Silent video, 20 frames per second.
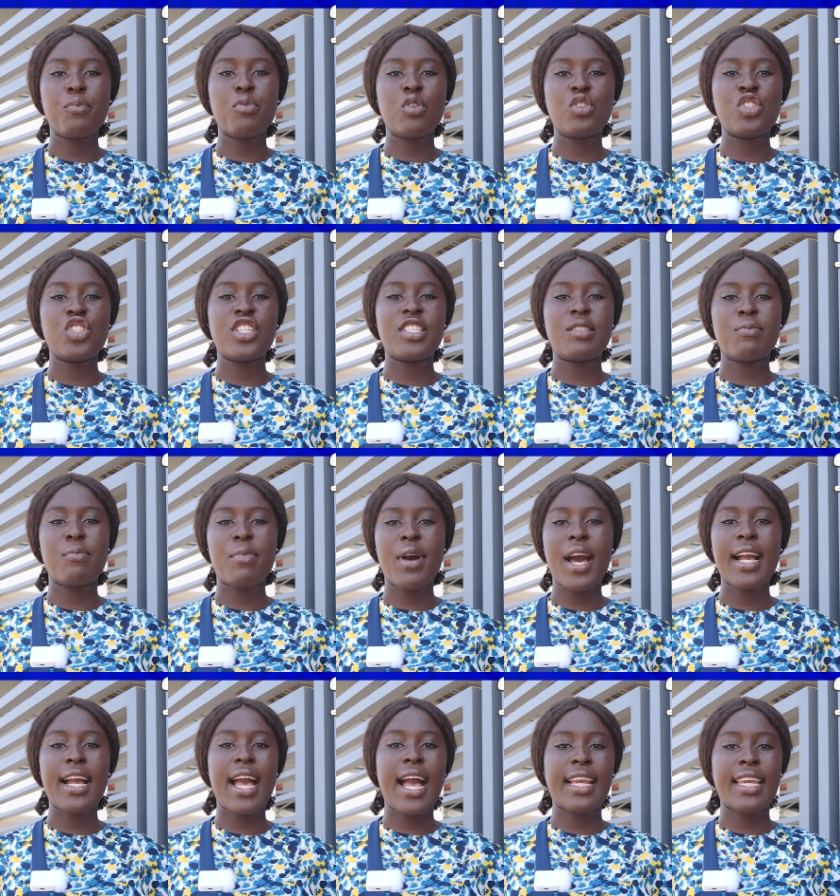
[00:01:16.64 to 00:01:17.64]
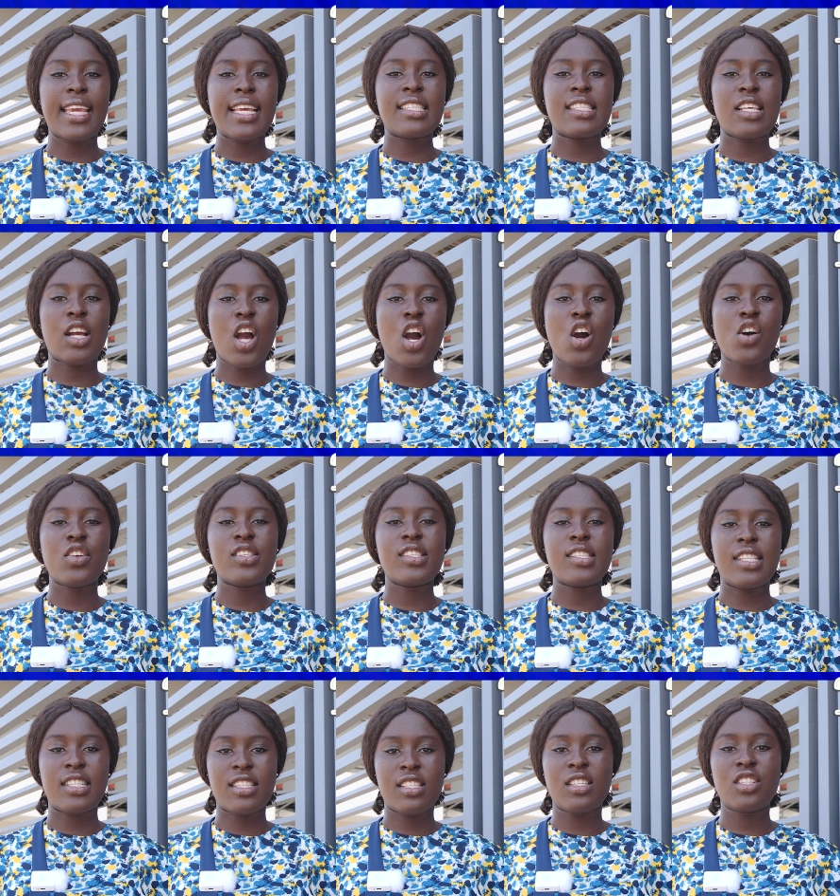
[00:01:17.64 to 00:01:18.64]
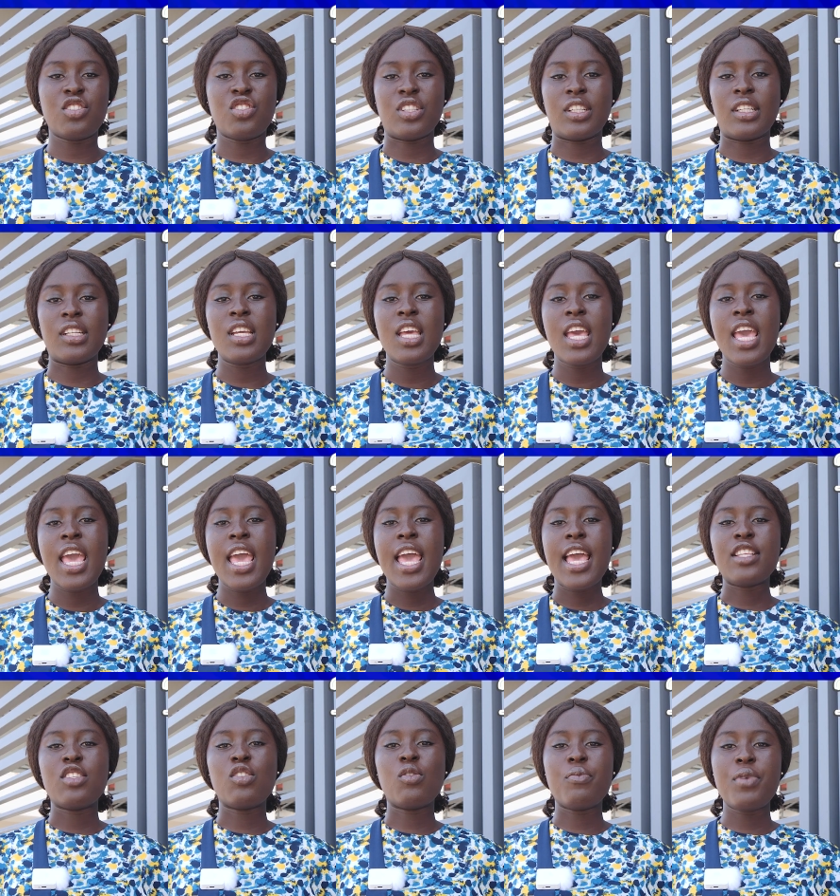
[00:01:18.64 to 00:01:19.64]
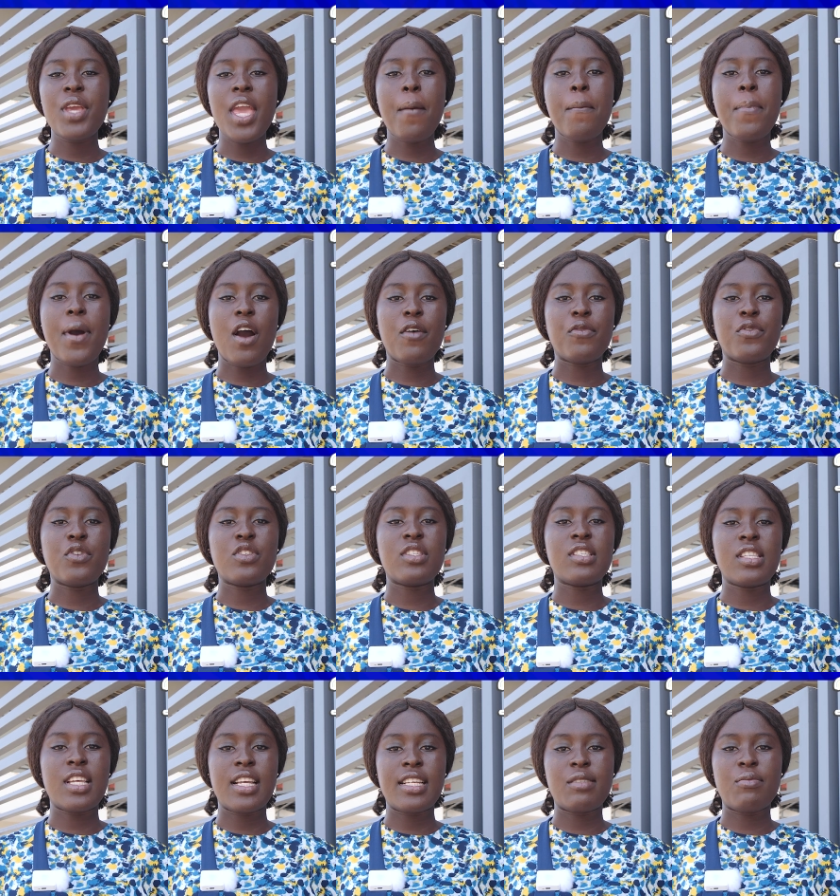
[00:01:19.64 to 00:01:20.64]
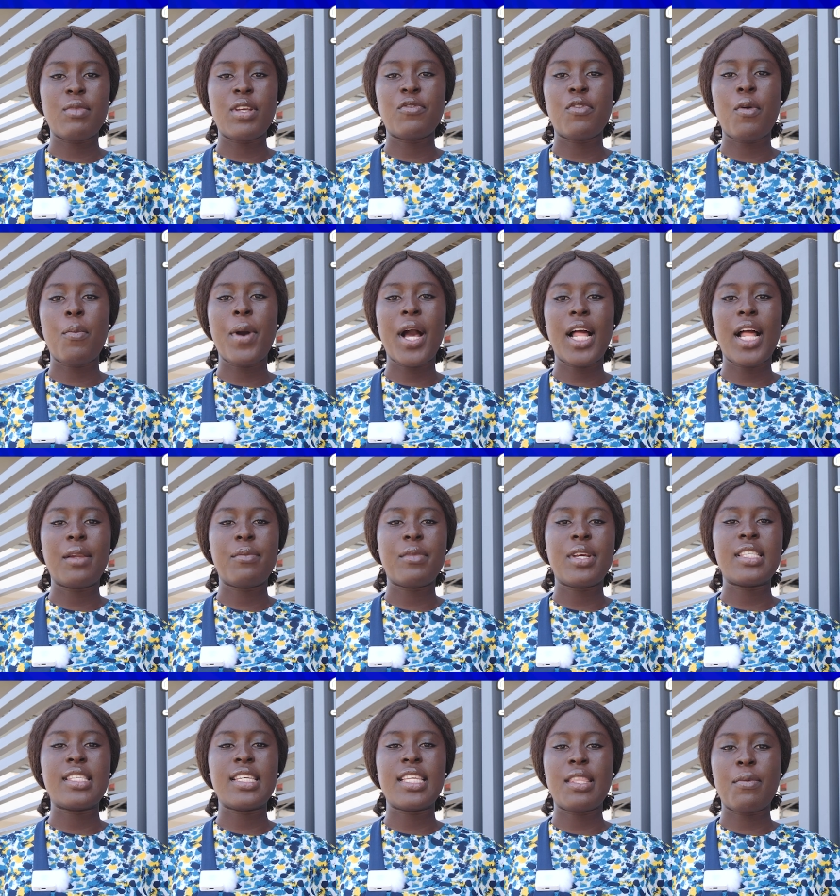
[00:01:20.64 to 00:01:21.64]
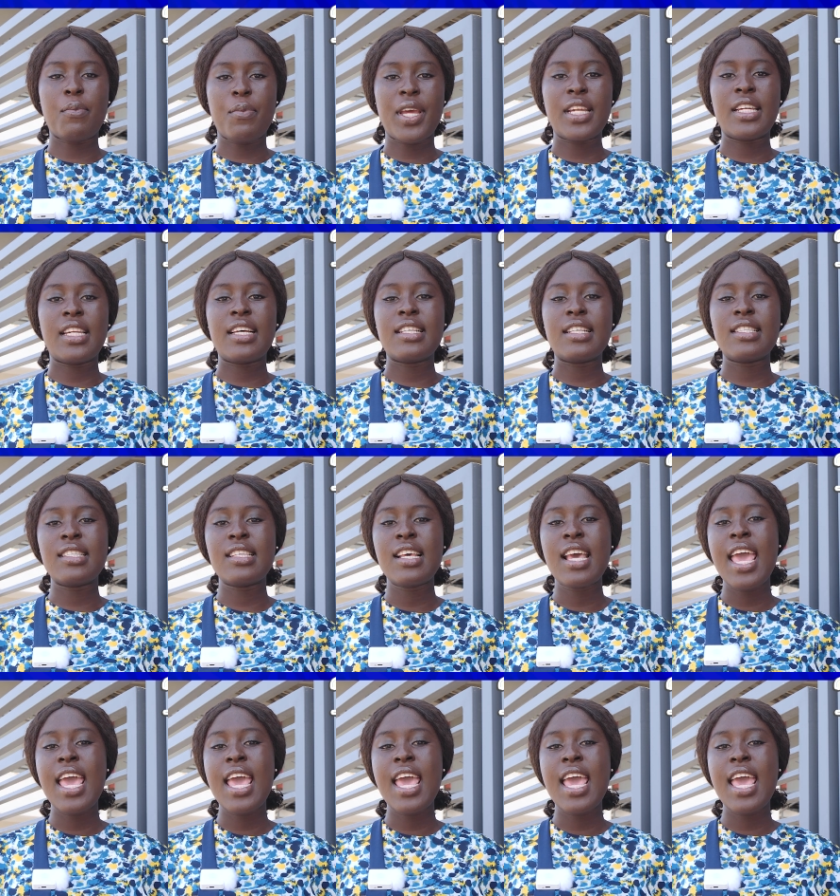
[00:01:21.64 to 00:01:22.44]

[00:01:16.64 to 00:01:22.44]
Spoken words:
pushes back against the court's decision, it will be a powerful statement for Parliament's independence